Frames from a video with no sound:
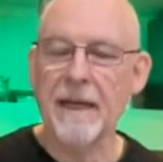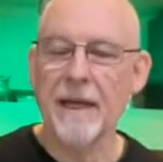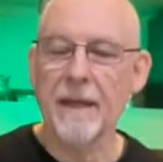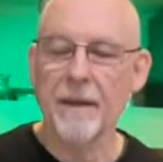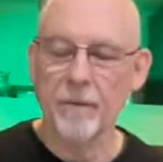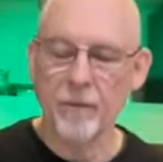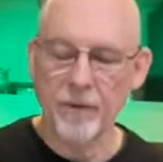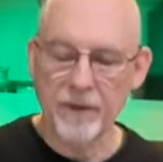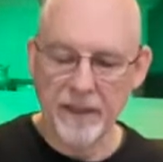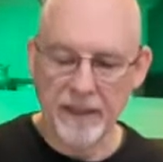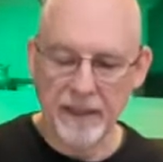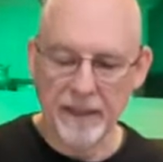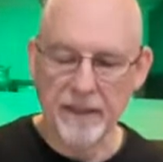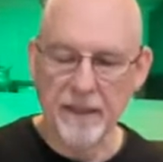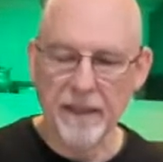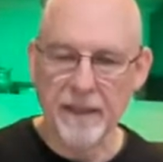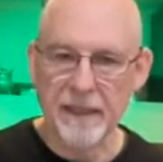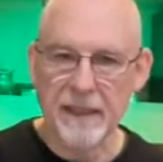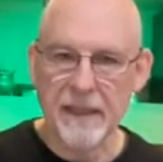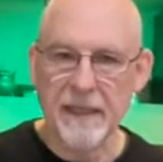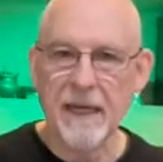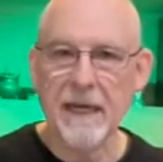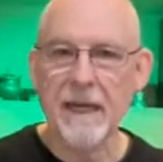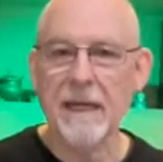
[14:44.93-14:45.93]
Now, when you get to
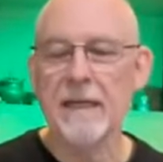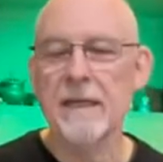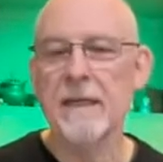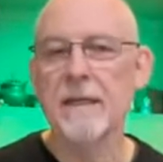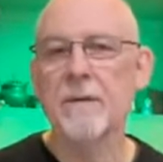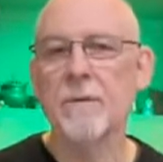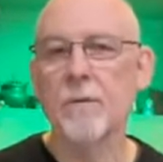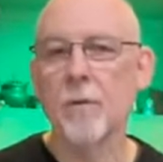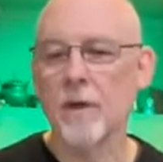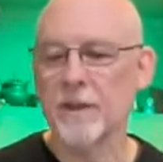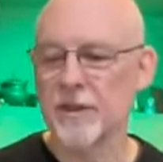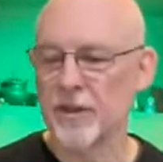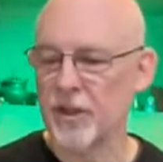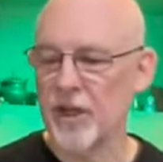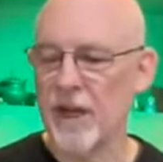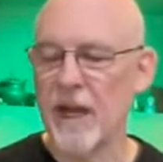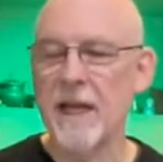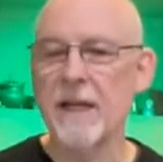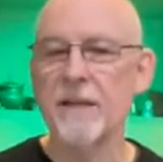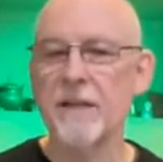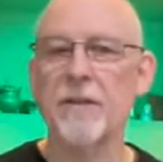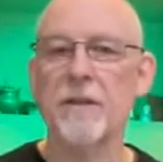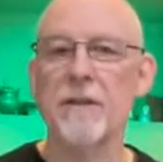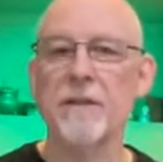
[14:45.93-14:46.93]
the kit, what
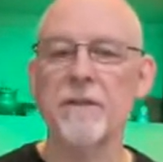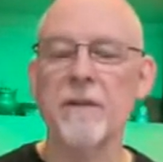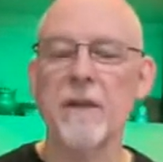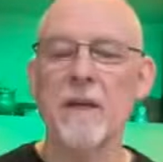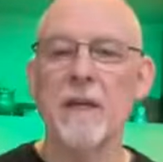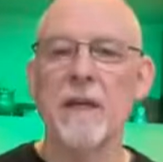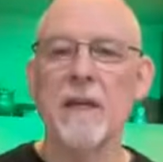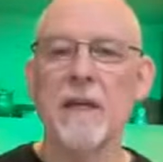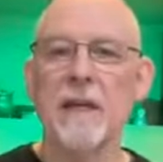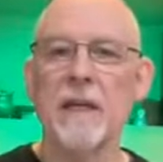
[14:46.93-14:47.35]
changes